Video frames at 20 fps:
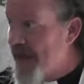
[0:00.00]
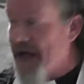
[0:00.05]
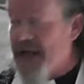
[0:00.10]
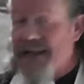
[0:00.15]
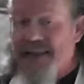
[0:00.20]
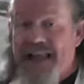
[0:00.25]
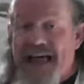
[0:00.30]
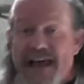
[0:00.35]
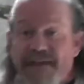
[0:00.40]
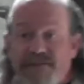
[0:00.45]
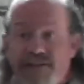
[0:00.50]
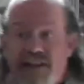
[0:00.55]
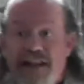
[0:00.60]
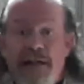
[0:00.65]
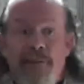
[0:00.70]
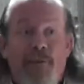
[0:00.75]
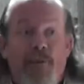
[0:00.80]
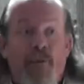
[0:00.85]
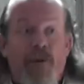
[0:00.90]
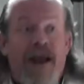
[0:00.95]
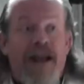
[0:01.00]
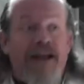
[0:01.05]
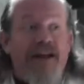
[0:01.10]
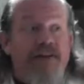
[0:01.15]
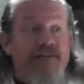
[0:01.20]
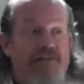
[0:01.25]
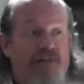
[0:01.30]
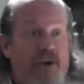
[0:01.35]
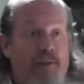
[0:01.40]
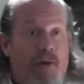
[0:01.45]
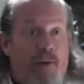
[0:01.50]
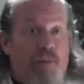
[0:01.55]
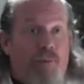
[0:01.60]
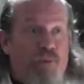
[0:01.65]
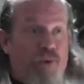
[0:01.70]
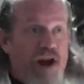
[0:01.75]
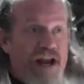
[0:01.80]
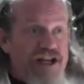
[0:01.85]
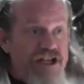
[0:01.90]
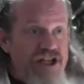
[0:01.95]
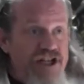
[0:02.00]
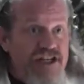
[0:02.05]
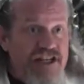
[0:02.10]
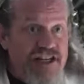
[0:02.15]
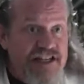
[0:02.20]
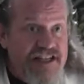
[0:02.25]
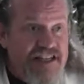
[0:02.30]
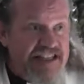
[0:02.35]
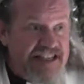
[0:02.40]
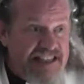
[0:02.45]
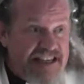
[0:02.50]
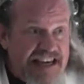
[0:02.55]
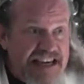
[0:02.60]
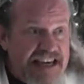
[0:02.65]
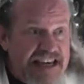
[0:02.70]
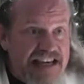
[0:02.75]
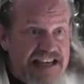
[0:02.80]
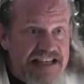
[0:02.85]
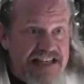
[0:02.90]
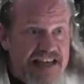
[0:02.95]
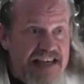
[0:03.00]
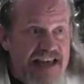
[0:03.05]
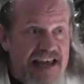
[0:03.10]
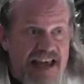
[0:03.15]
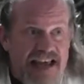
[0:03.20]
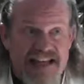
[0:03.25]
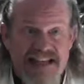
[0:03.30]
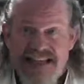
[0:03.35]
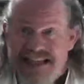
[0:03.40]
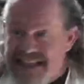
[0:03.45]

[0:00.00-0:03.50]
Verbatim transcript: A life liberated from oppression to disease and